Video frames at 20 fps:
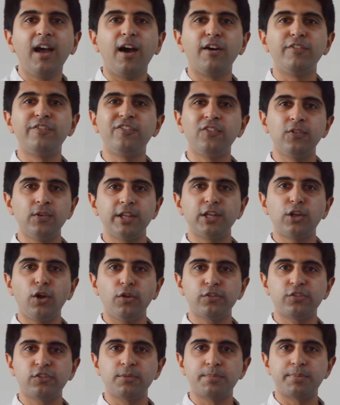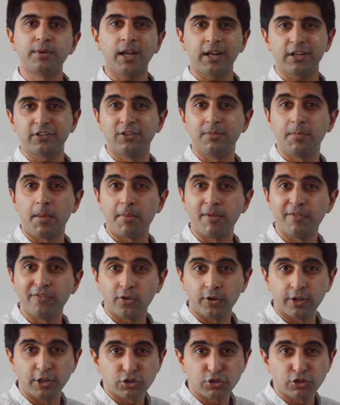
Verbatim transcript: A fall in costs of production, maybe a fall